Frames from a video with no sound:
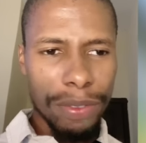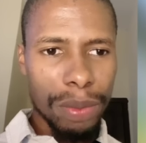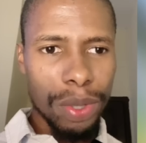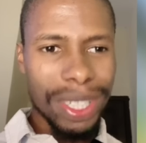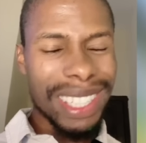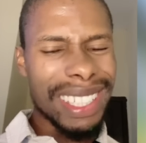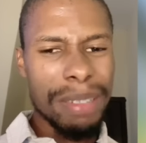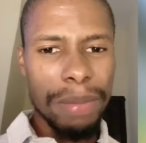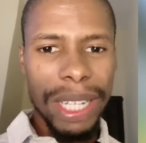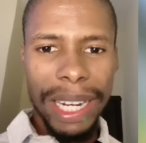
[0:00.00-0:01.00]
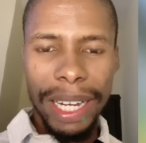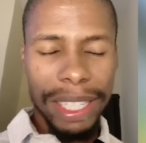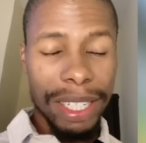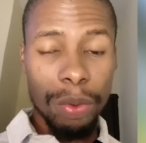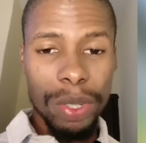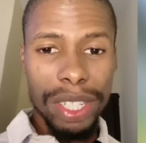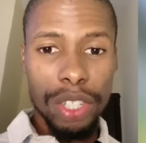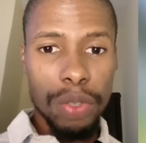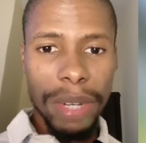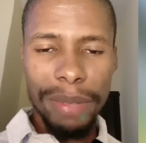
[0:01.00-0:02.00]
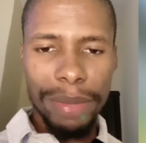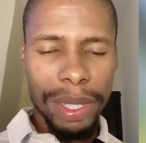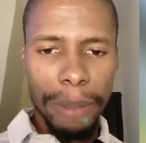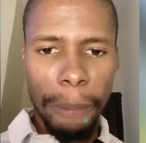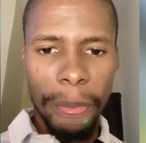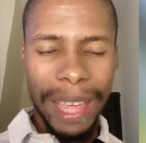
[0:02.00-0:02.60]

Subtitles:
everybody. He didn't play like he was a human being.